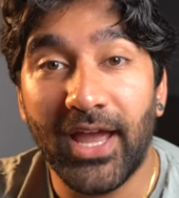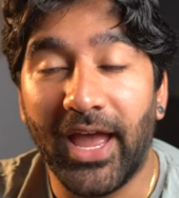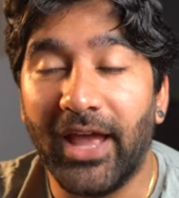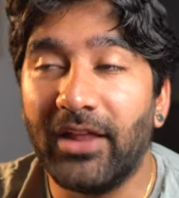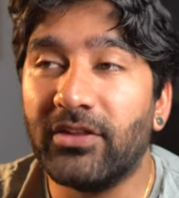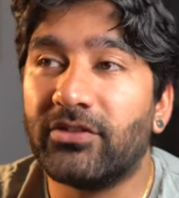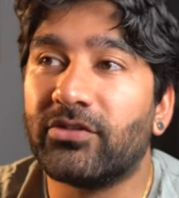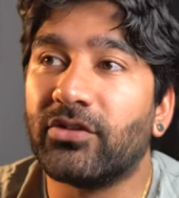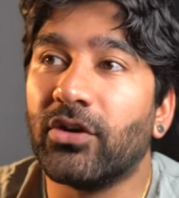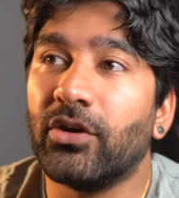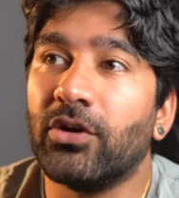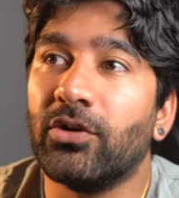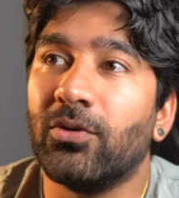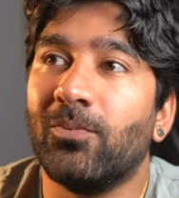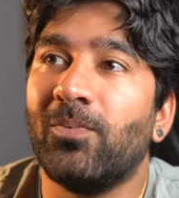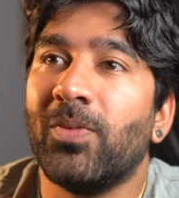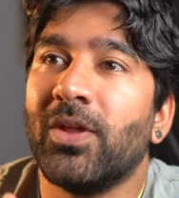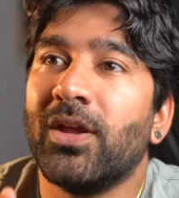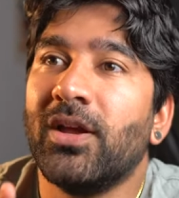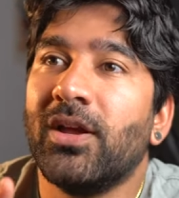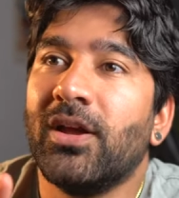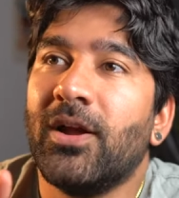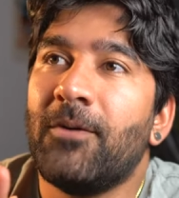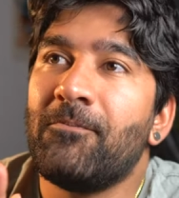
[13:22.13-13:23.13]
And so
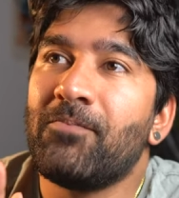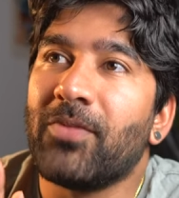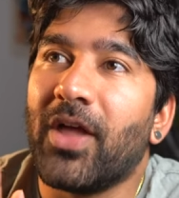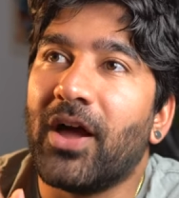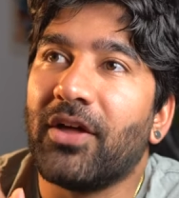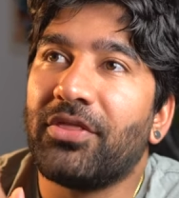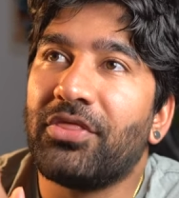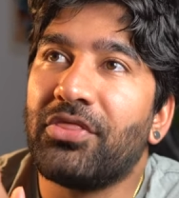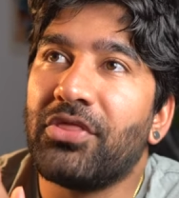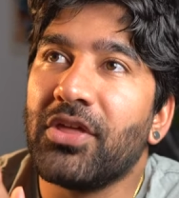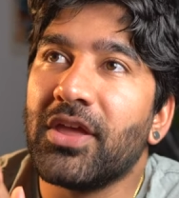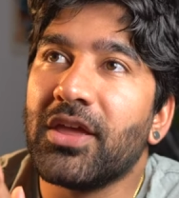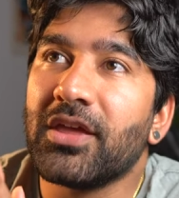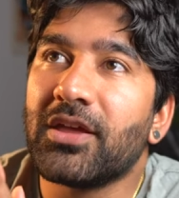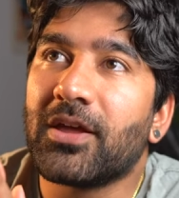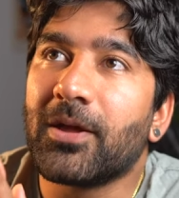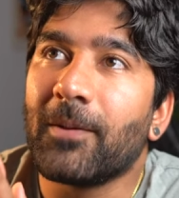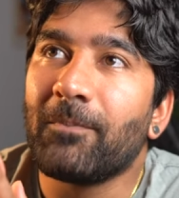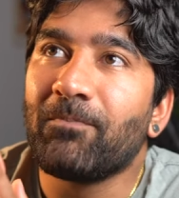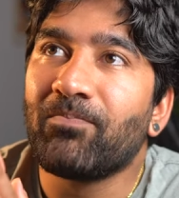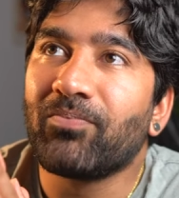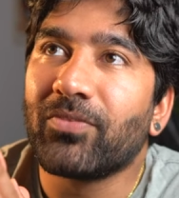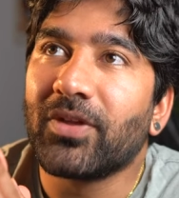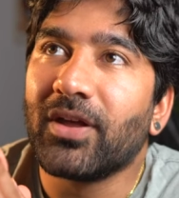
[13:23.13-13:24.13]
I
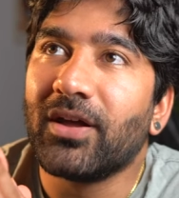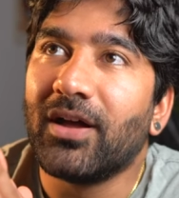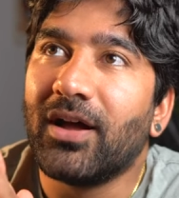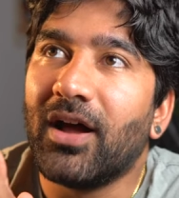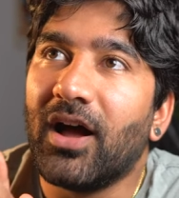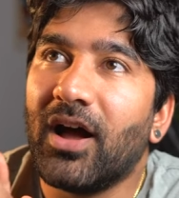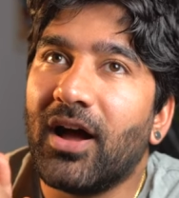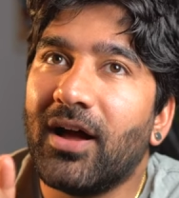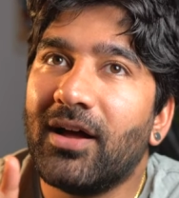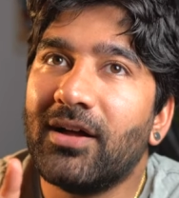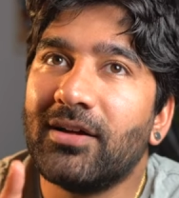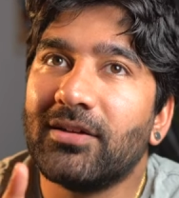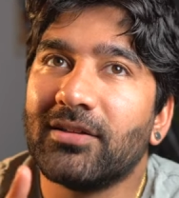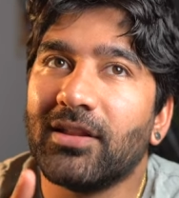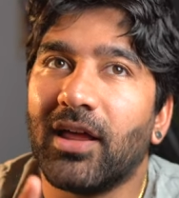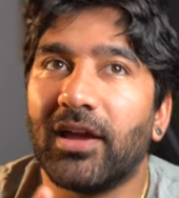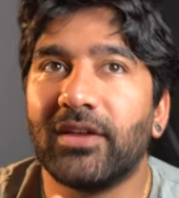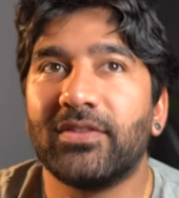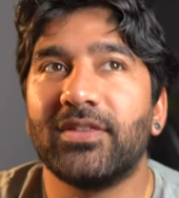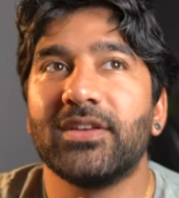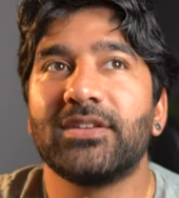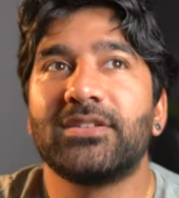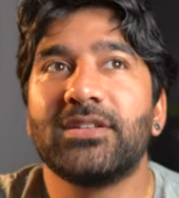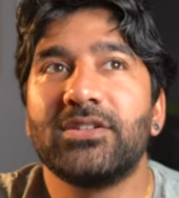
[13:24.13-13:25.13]
think,
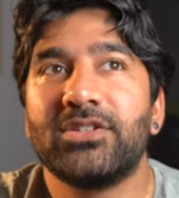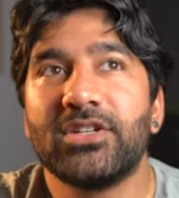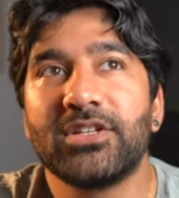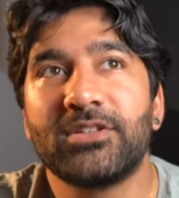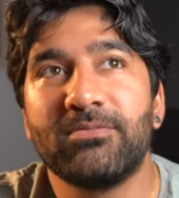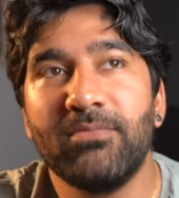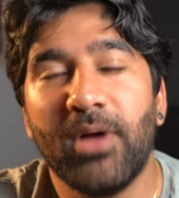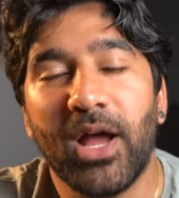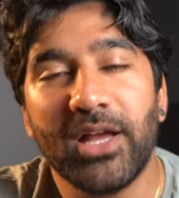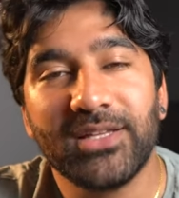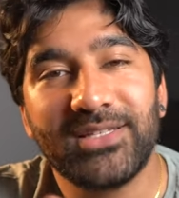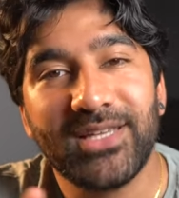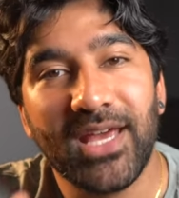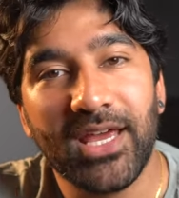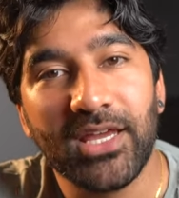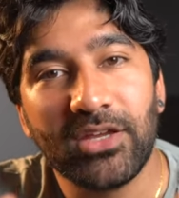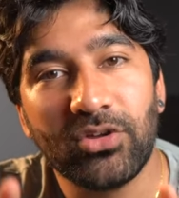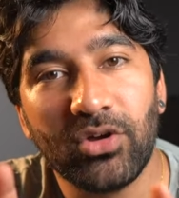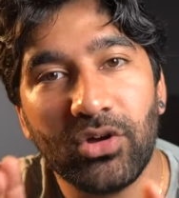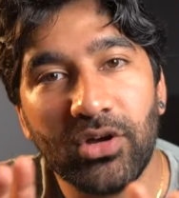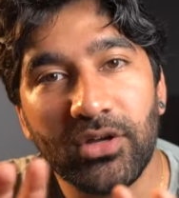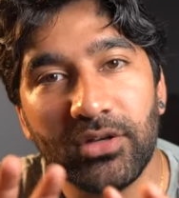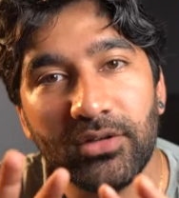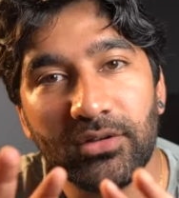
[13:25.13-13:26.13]
like, this is just my
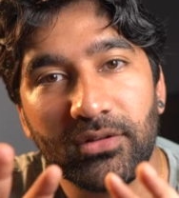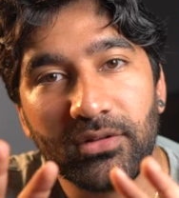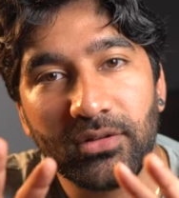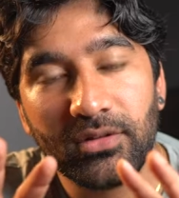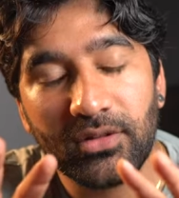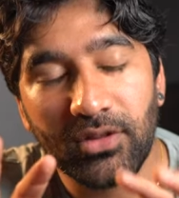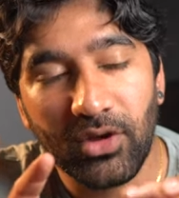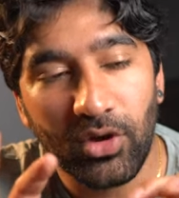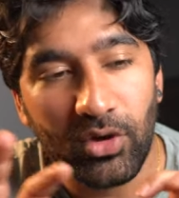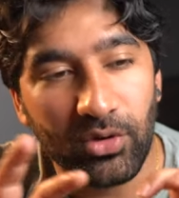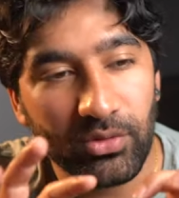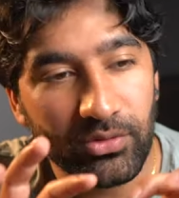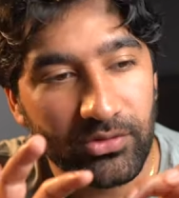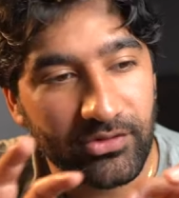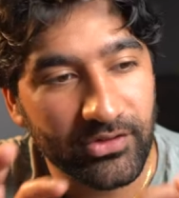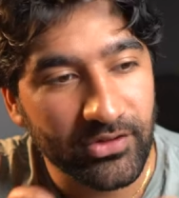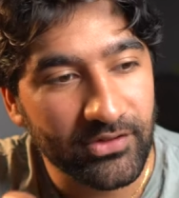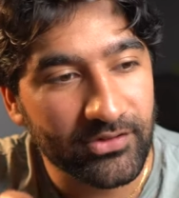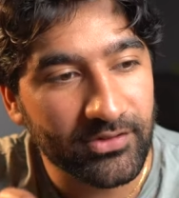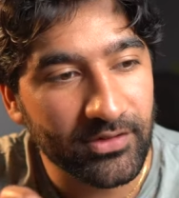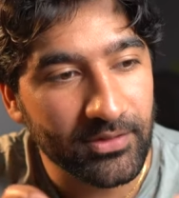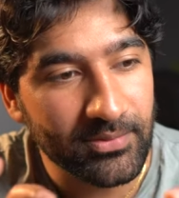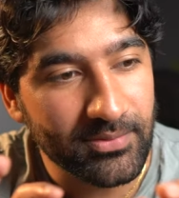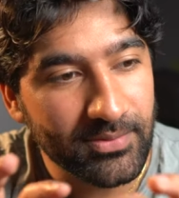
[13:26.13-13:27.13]
take on the whole
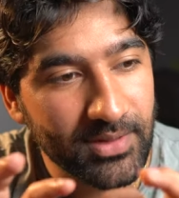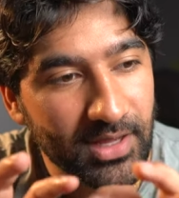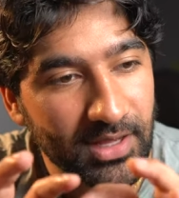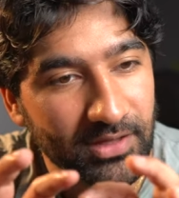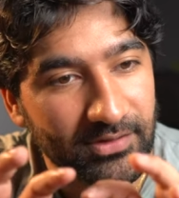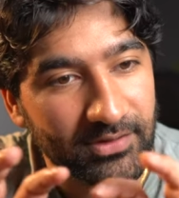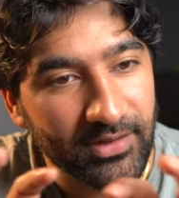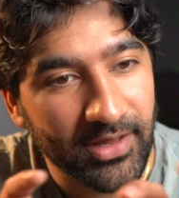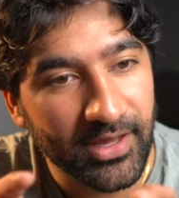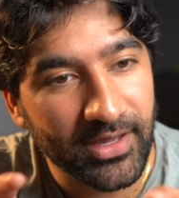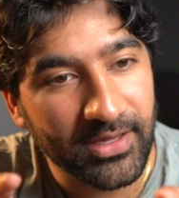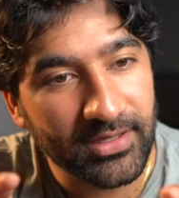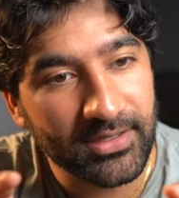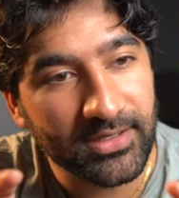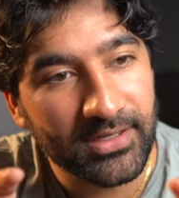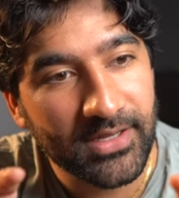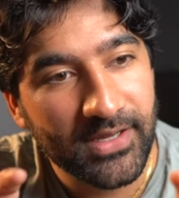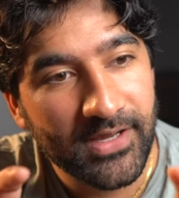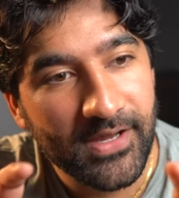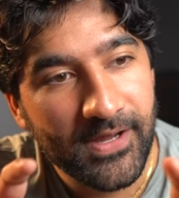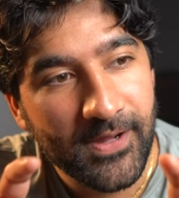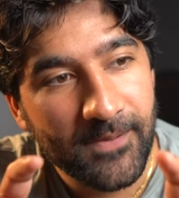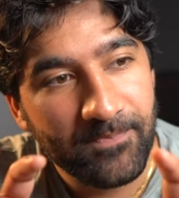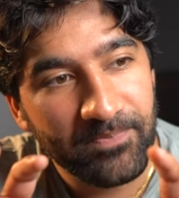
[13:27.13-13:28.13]
system. It's like,
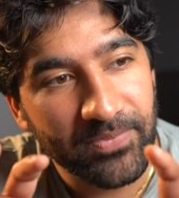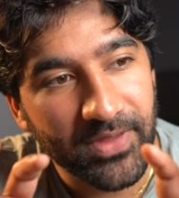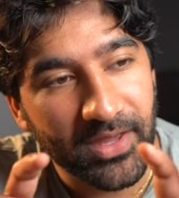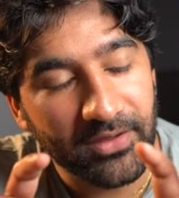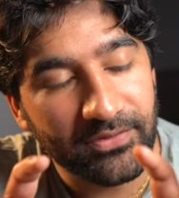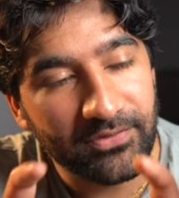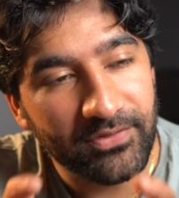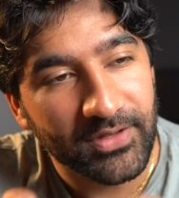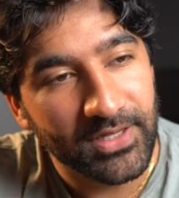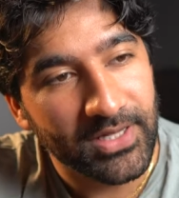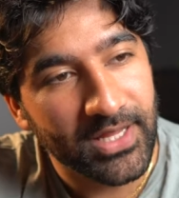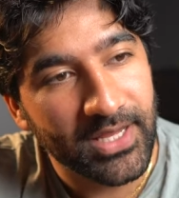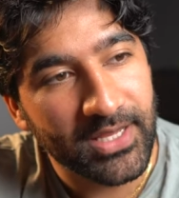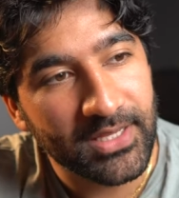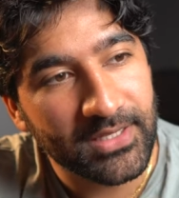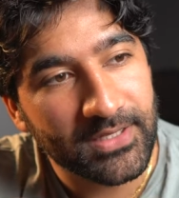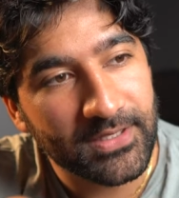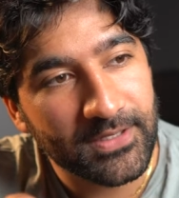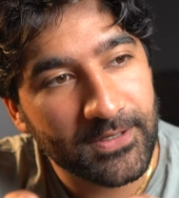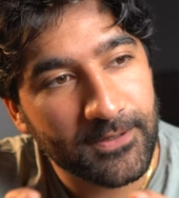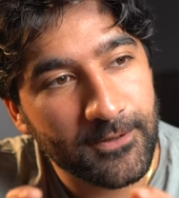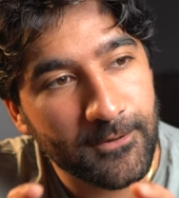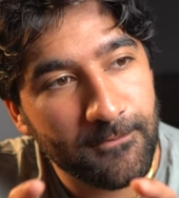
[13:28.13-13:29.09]
I feel like